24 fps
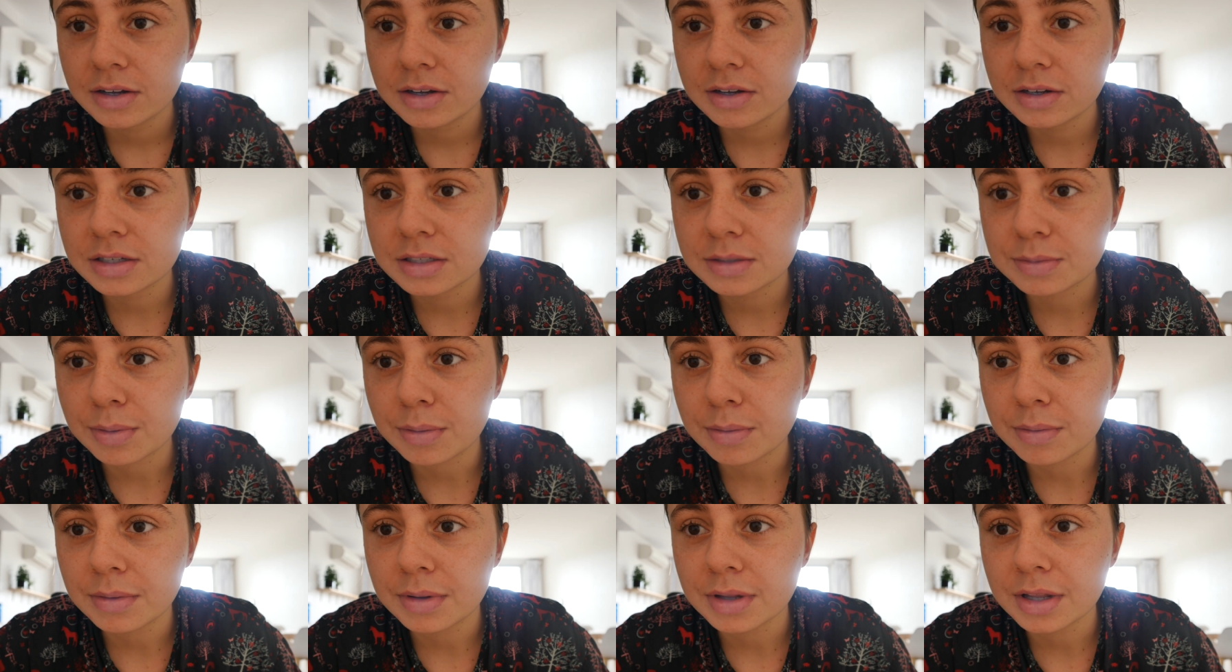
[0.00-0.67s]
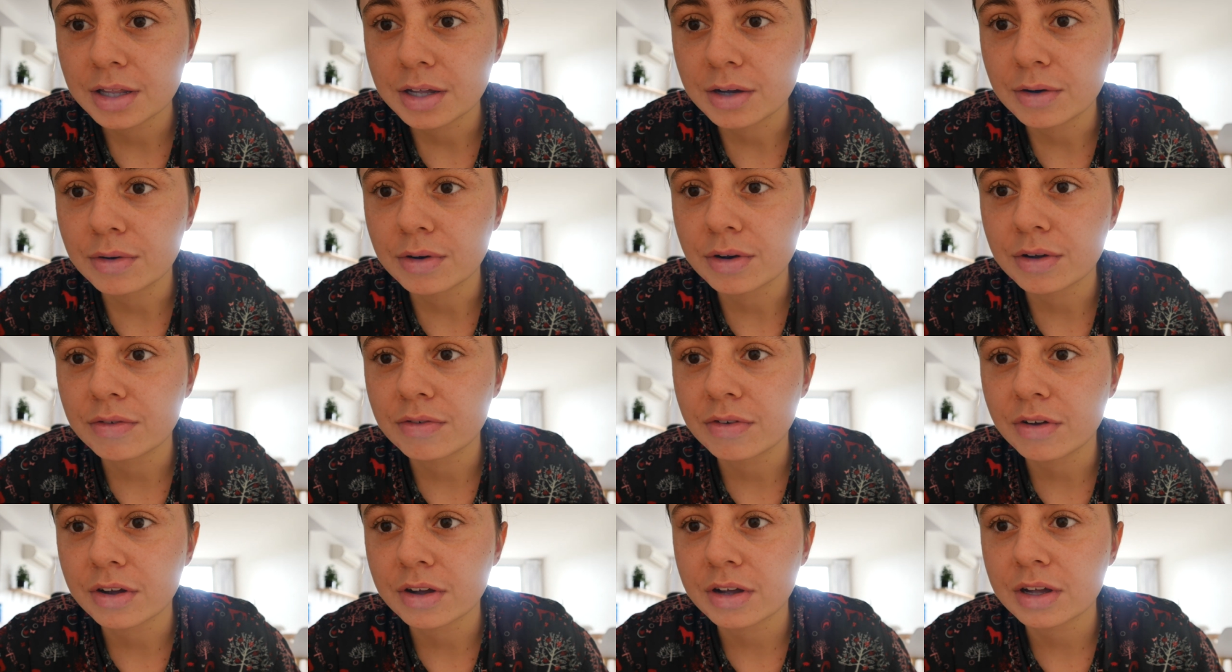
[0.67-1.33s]
was probably the
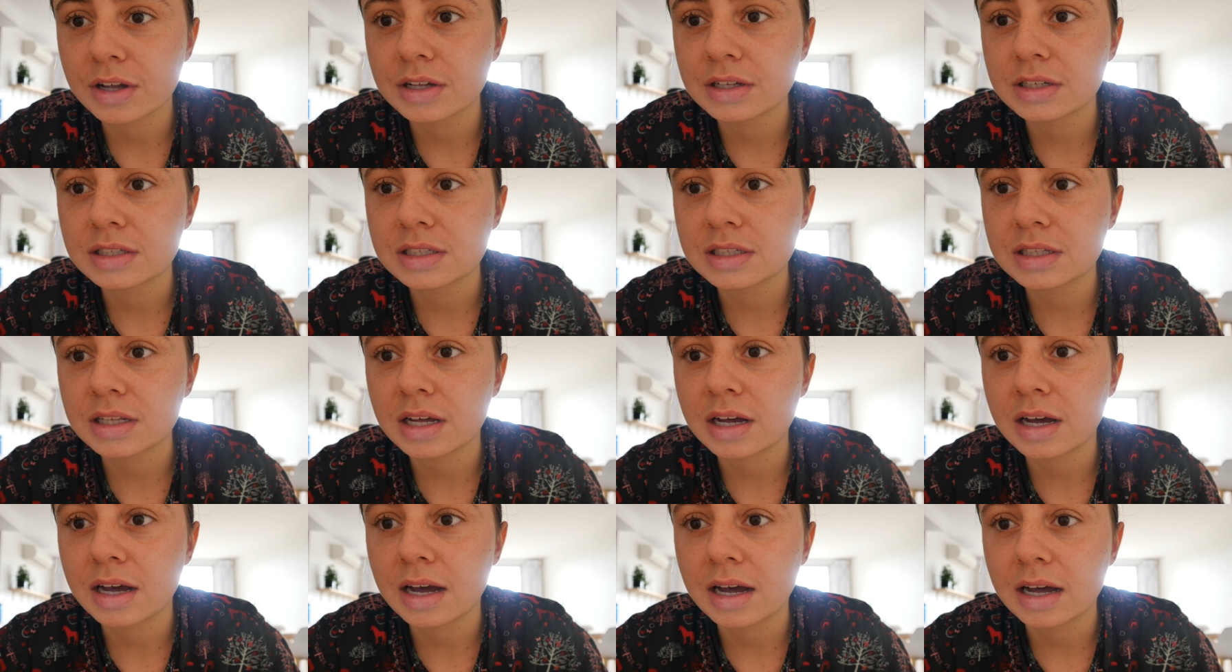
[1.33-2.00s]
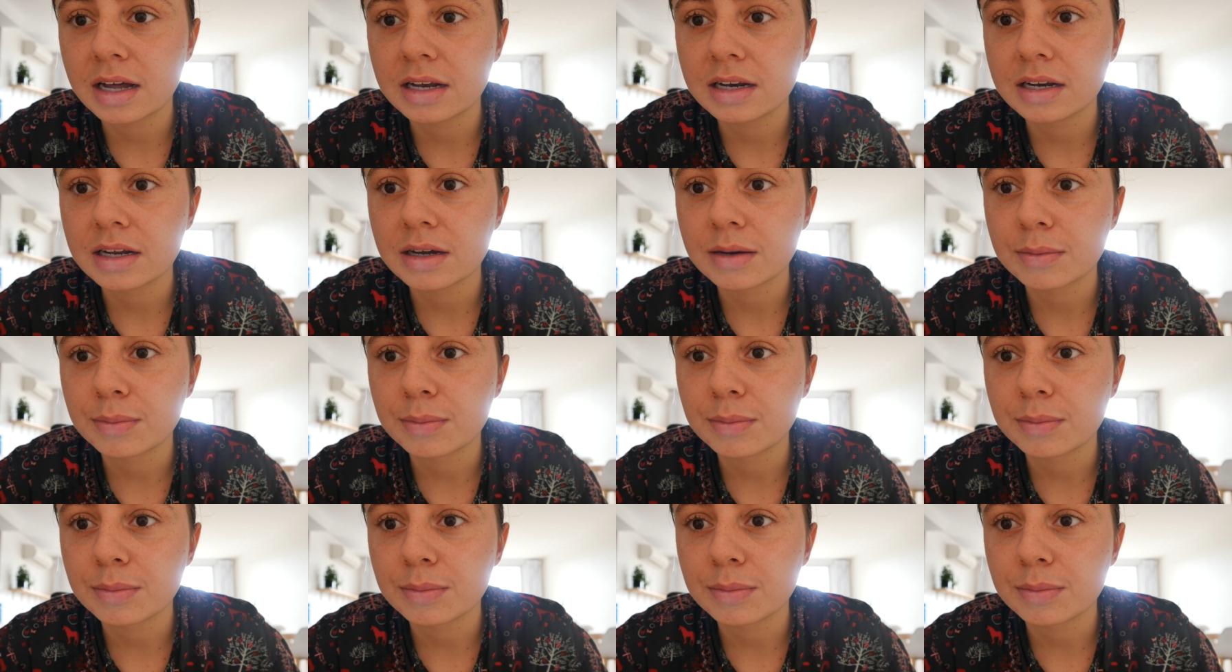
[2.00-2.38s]
autofocus that had a